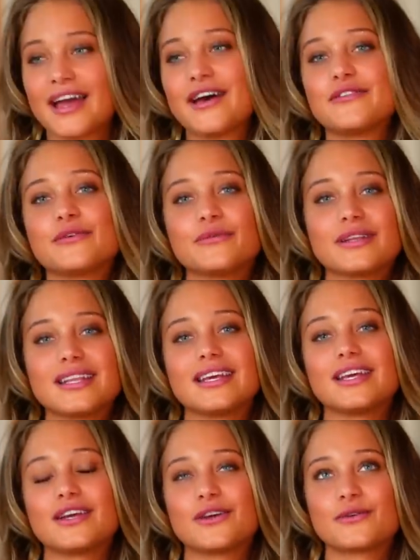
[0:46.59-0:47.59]
I have a
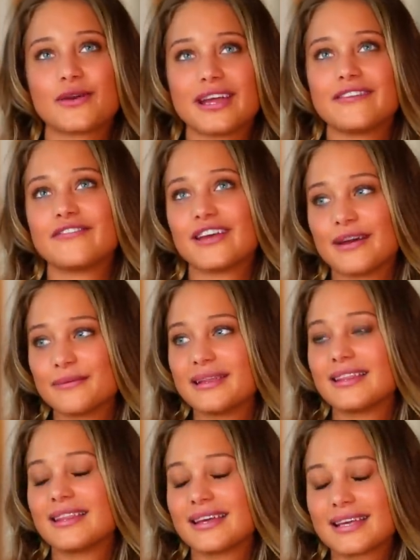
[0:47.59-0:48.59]
really great
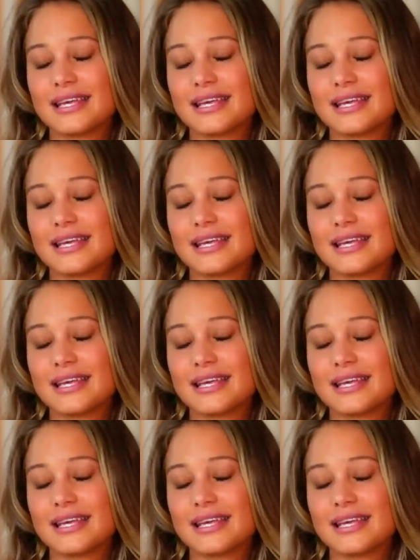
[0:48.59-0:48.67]
family that